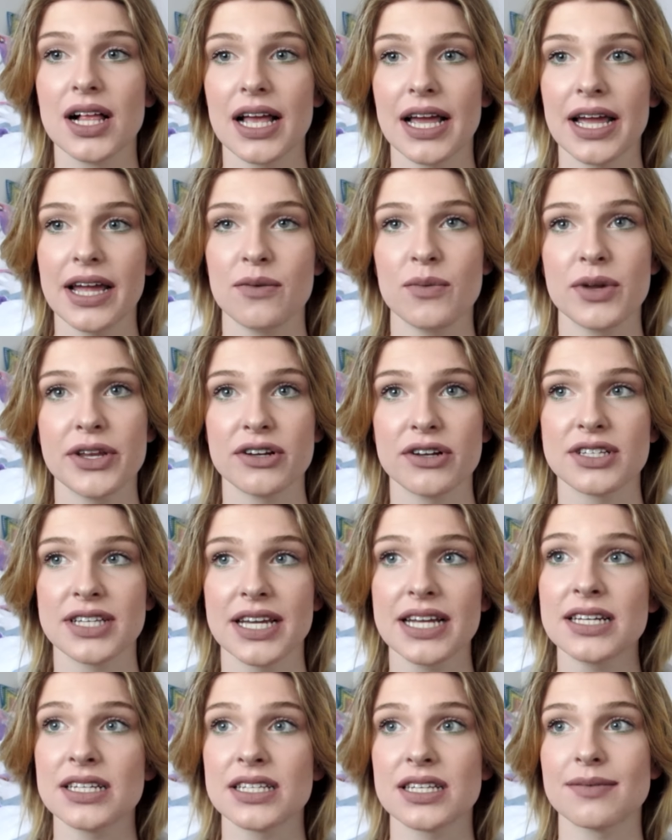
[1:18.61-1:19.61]
And when you're
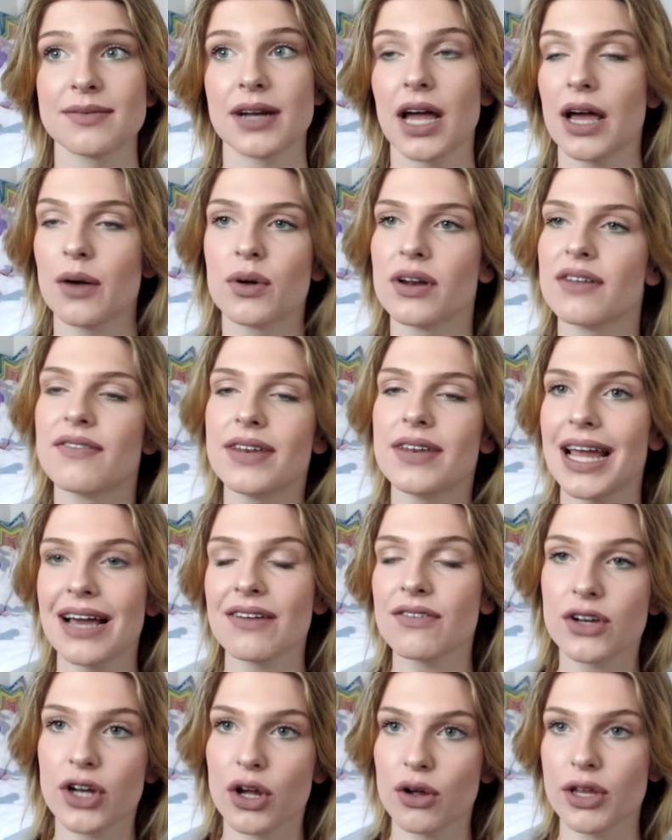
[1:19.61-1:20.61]
saying to someone, I would have
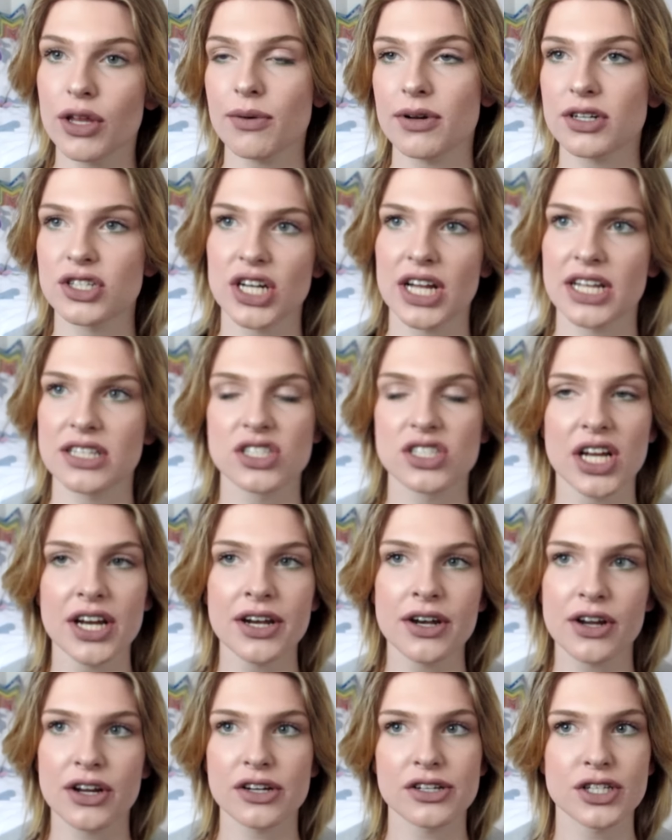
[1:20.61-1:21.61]
never known you were
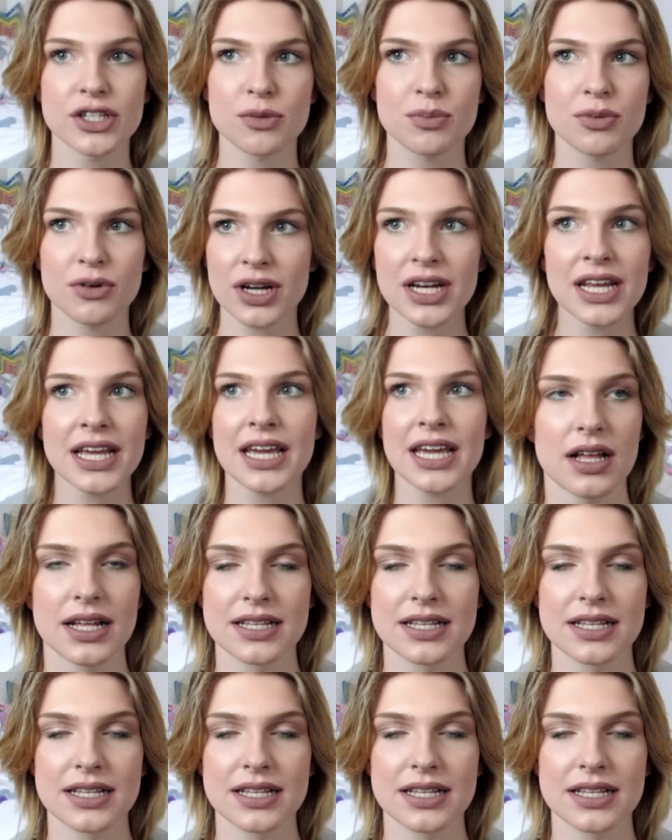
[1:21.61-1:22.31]
transgender, you're so pretty,